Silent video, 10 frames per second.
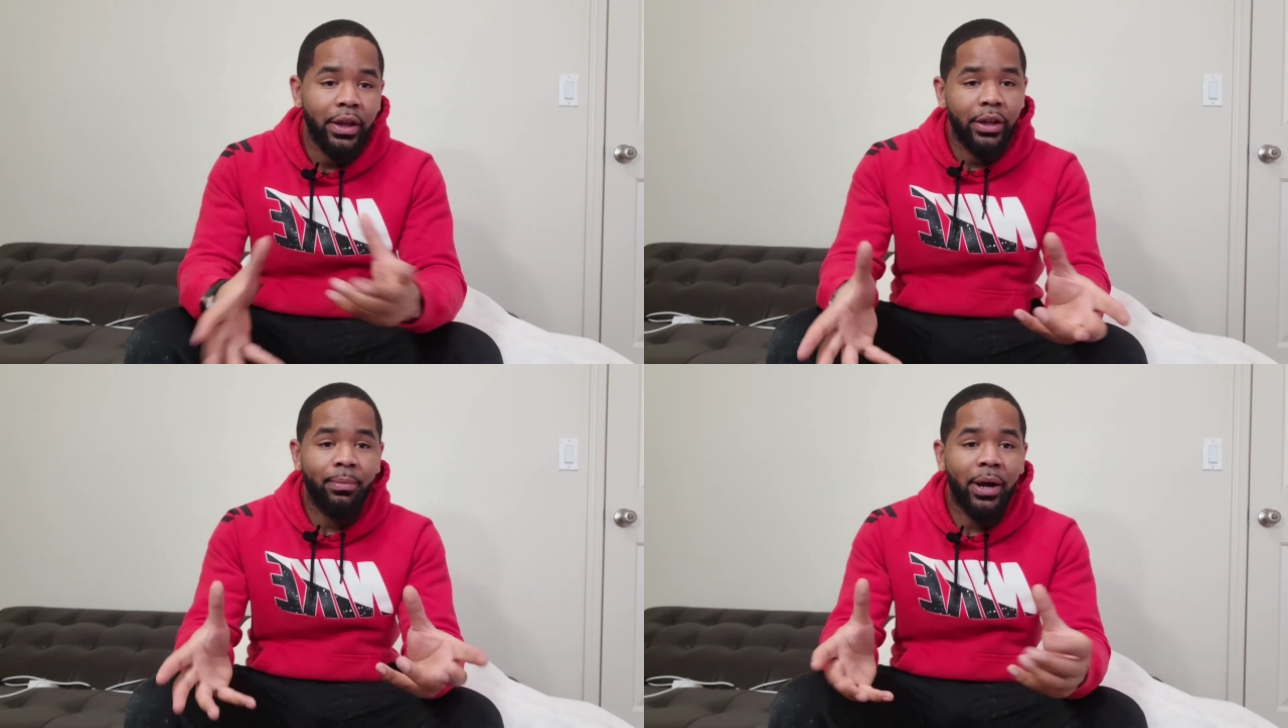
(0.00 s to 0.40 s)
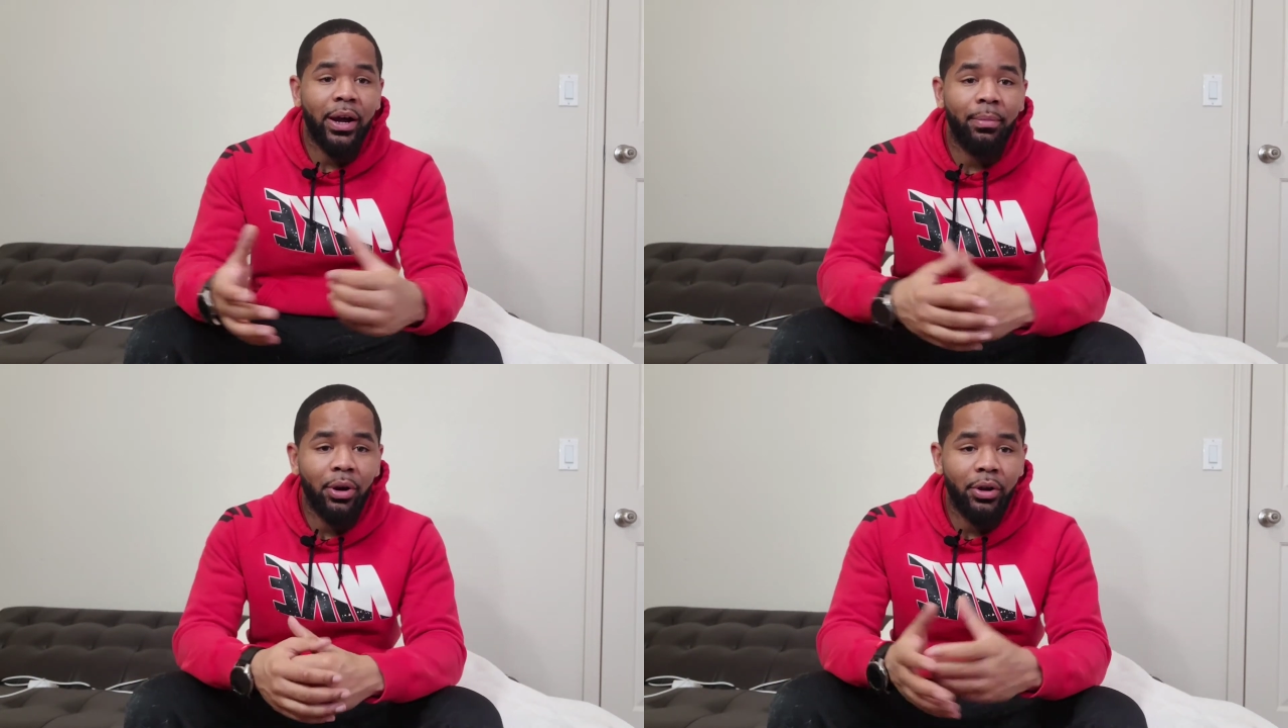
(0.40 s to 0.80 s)
you buy
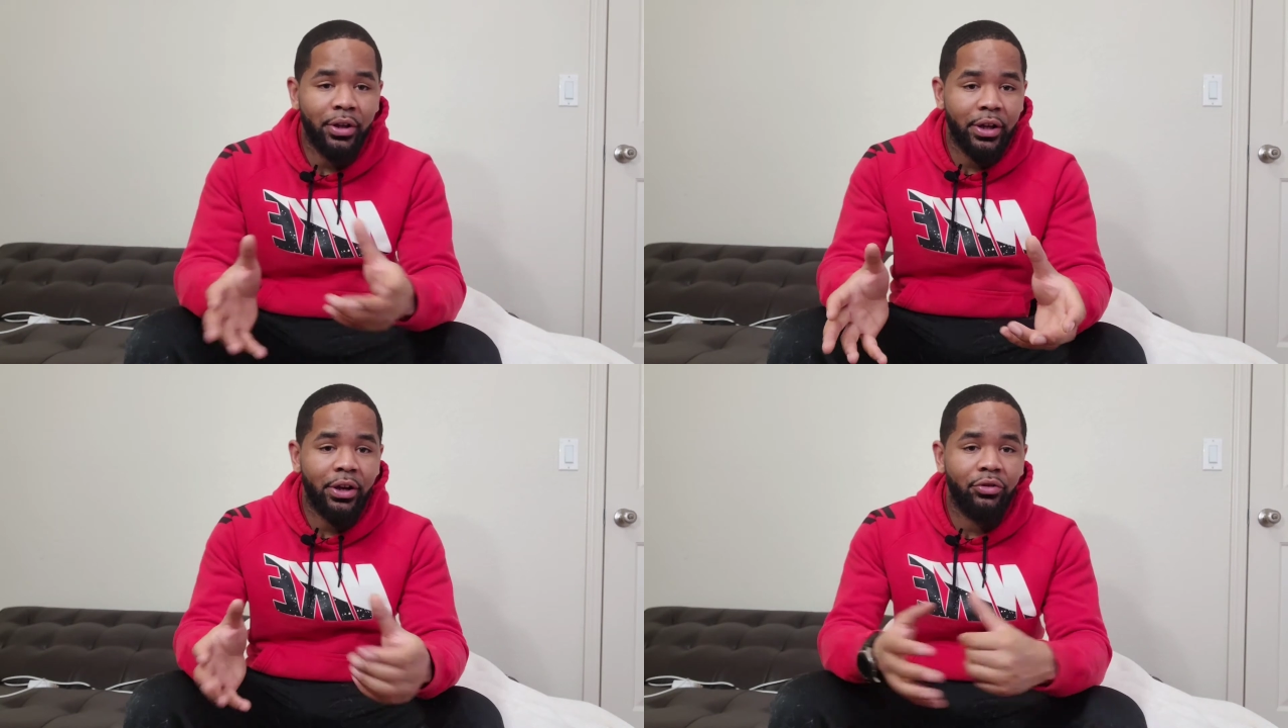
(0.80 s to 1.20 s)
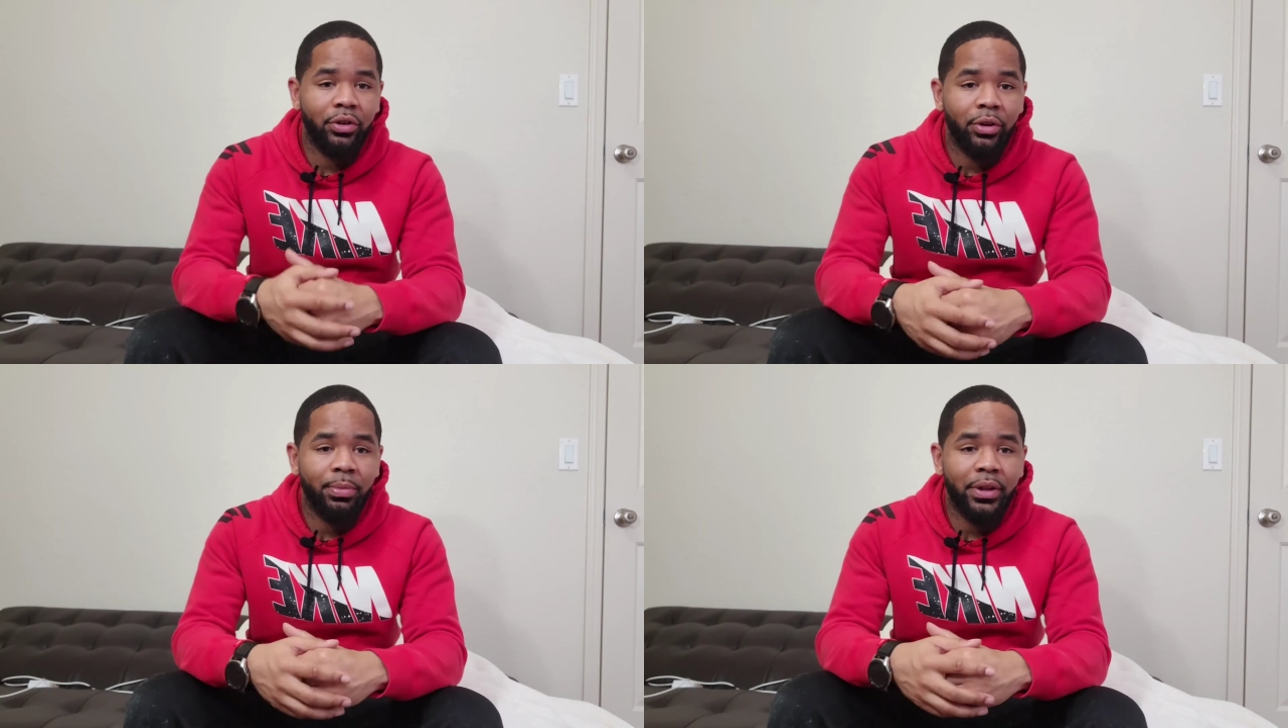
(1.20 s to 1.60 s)
a ball, you get it
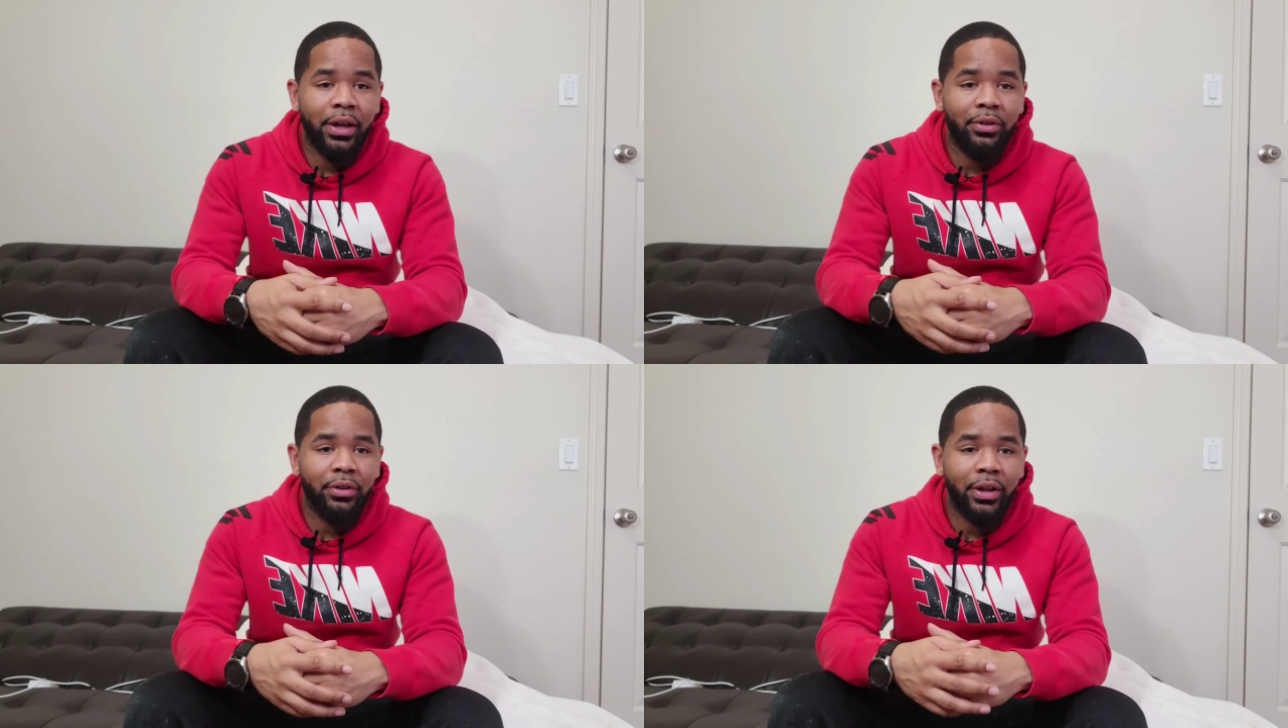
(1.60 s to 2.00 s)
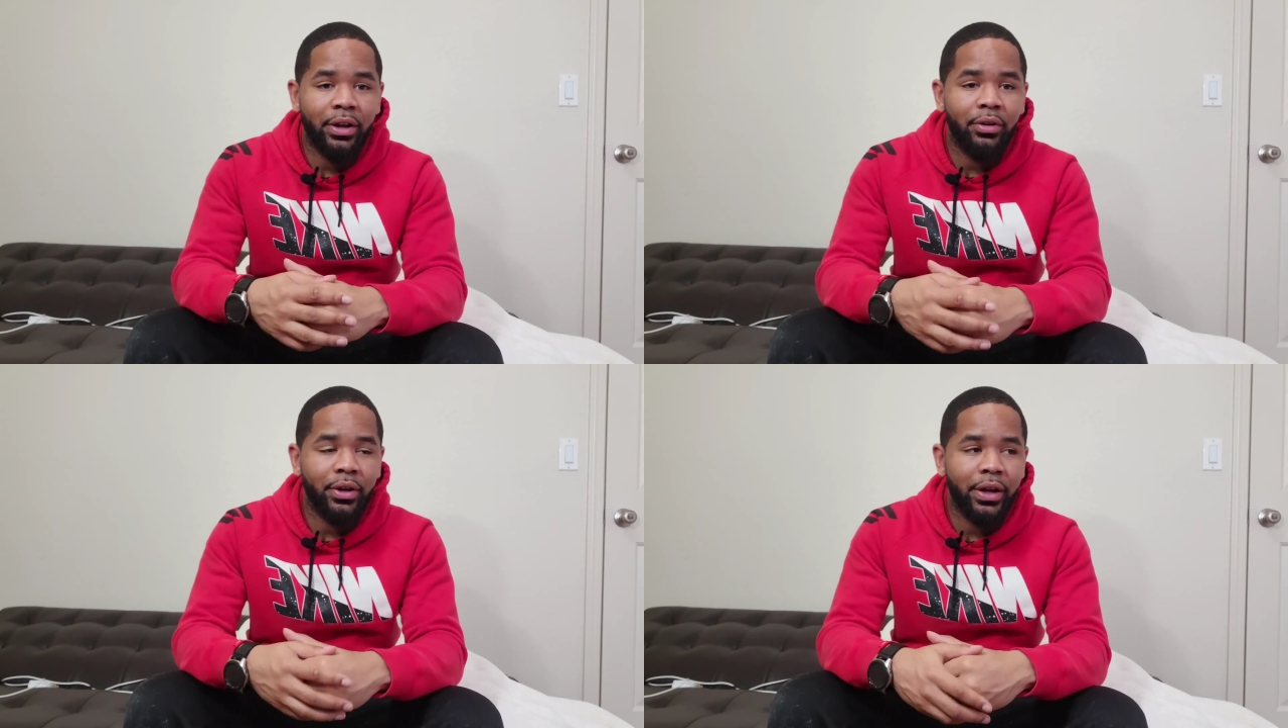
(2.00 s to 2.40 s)
drilled, but now you're like,
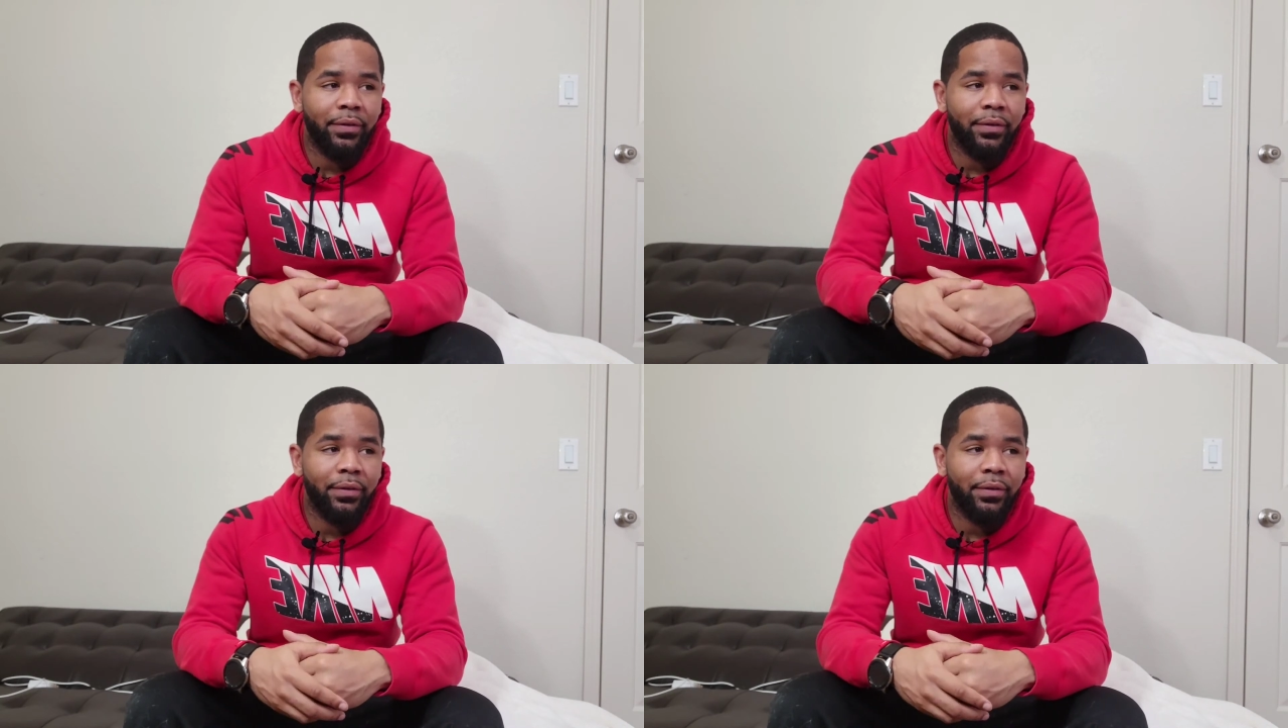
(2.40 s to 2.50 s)
okay,